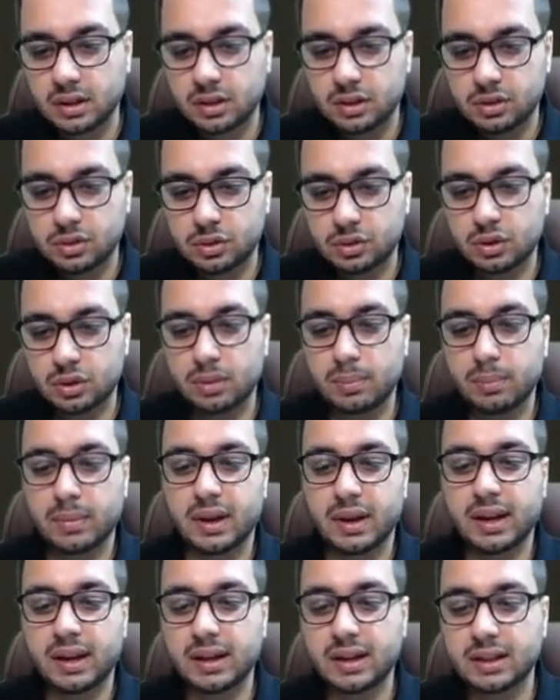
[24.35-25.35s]
you should
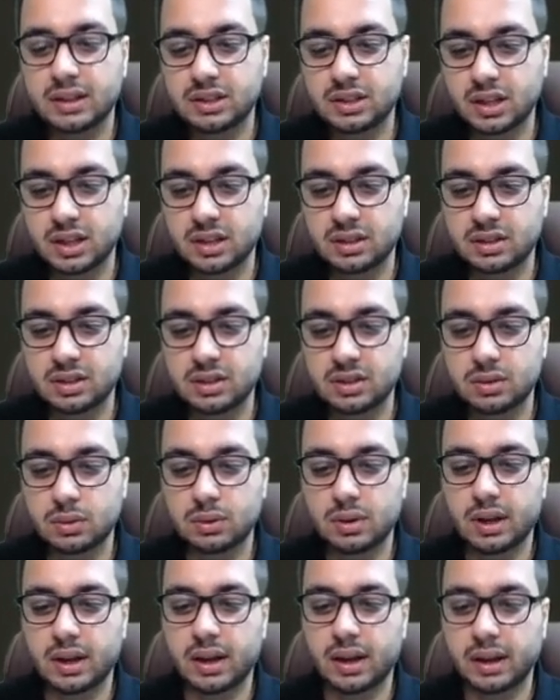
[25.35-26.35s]
make changes to
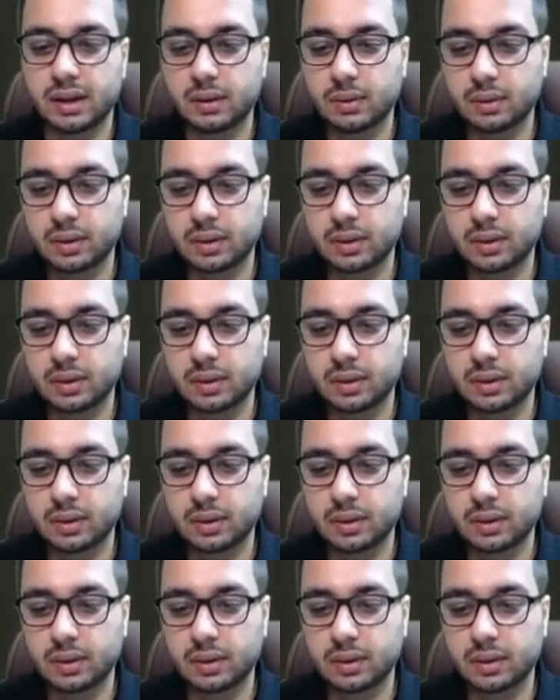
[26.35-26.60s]
the array.